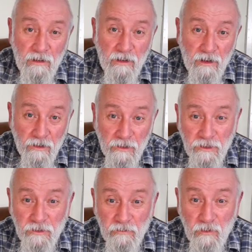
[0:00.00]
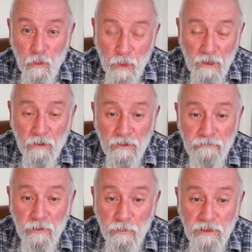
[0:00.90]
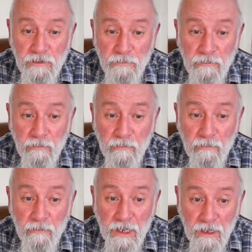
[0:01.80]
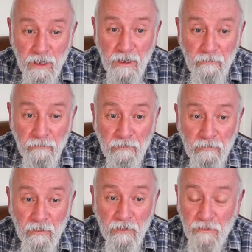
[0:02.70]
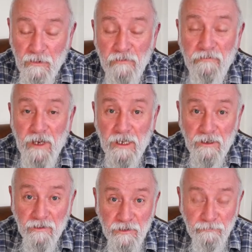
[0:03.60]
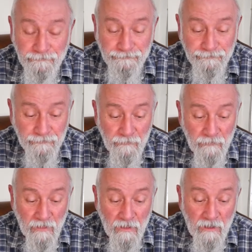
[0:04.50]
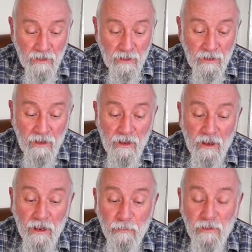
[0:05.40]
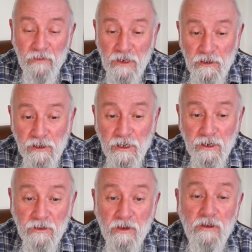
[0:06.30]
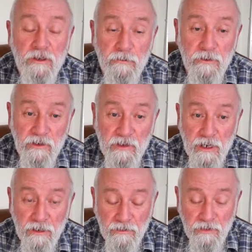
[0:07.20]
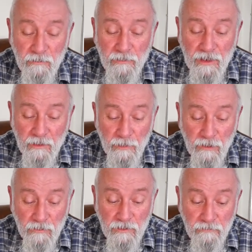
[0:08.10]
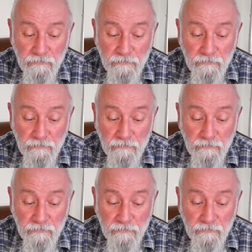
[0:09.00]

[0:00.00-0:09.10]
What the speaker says: I learned quite a lot from it, mainly through failures. Eventually I got to understand something about